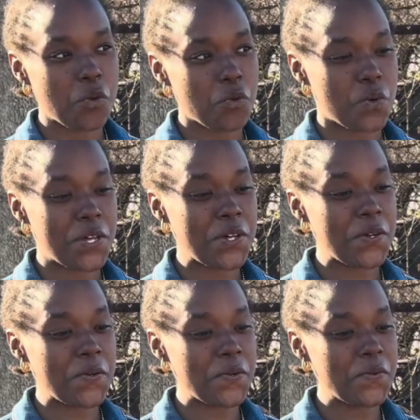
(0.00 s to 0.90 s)

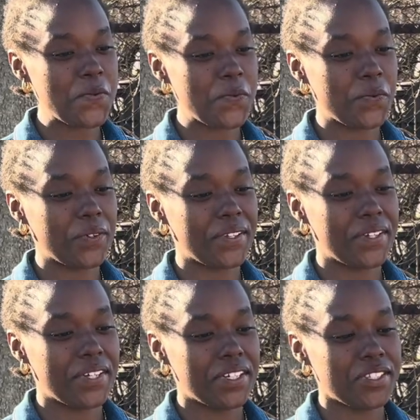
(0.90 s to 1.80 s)
Well,
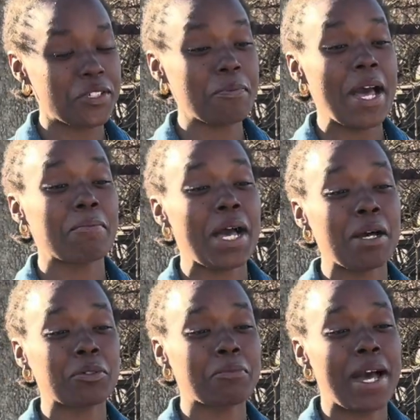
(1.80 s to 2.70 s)
to my
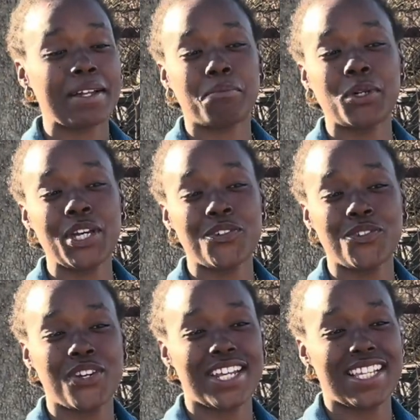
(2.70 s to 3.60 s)
mom and my
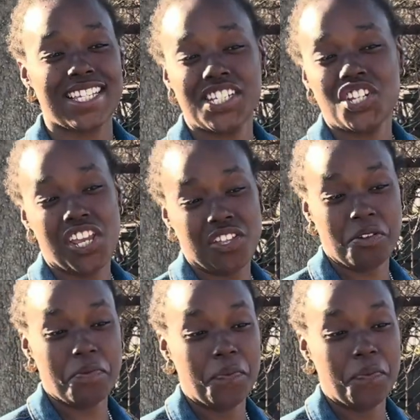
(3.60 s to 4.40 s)
boyfriend that's in jail,